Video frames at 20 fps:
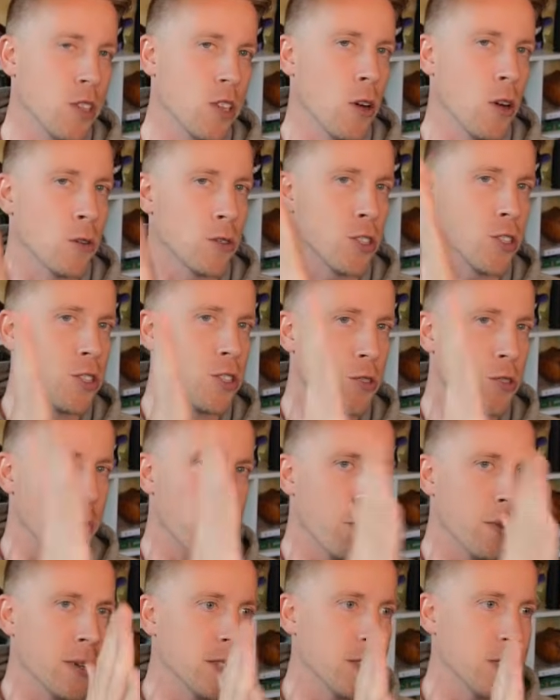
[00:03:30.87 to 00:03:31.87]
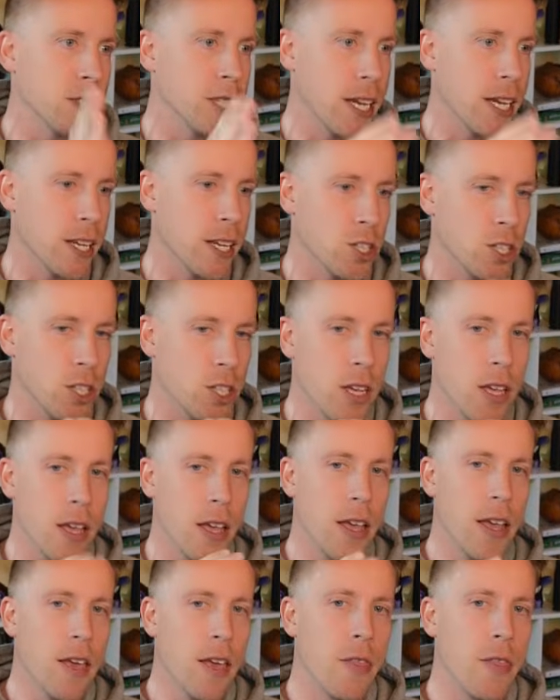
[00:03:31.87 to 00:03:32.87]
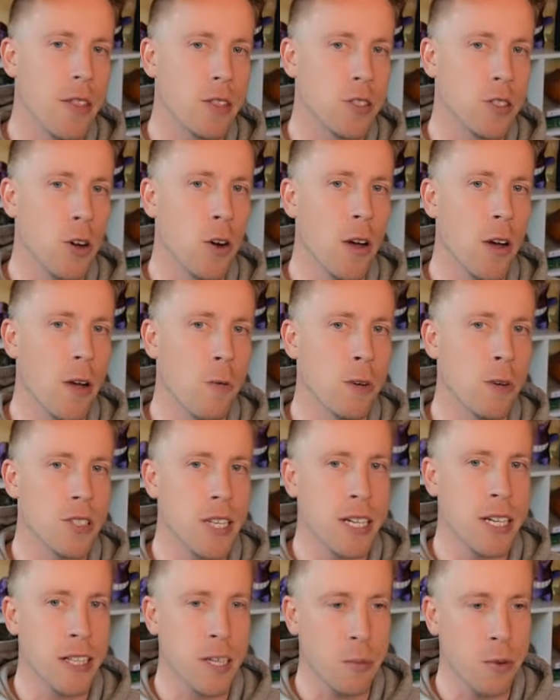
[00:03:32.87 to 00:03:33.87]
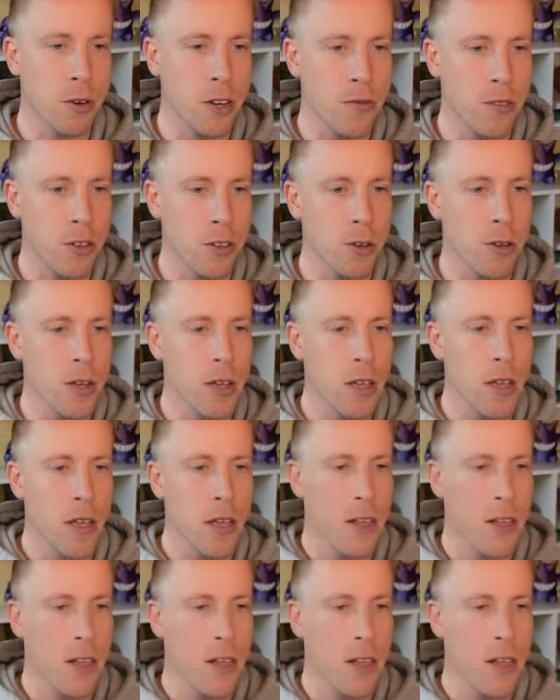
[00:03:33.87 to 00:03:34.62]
closer to the print stage. So once I click preview,